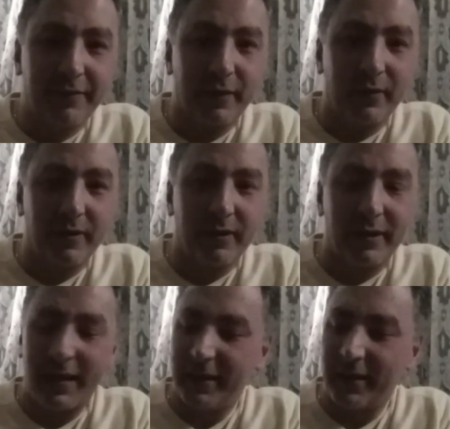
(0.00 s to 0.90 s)

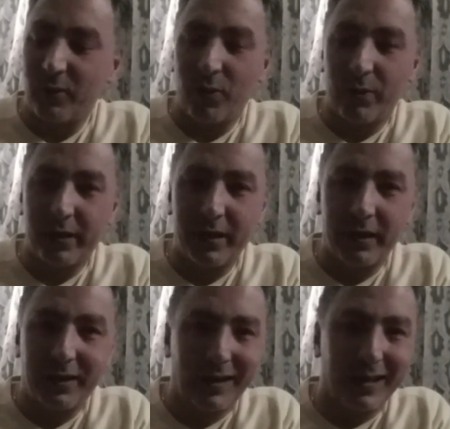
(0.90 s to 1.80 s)
landed
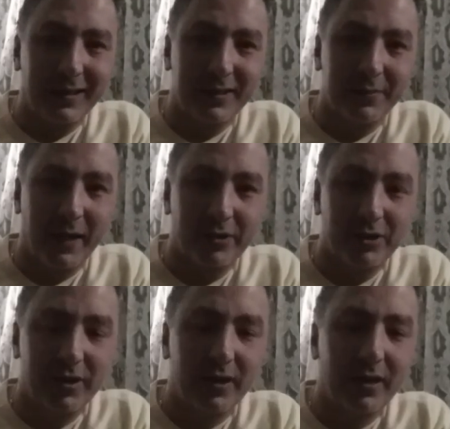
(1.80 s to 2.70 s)
awkwardly and
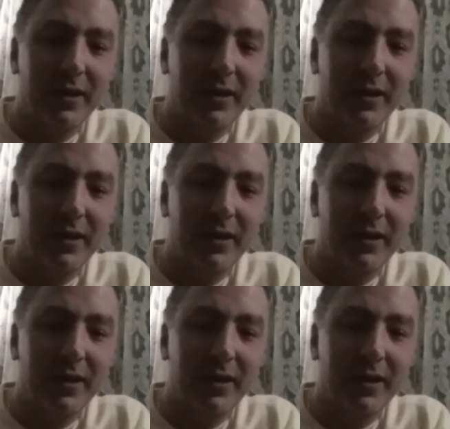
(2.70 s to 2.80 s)
smashed.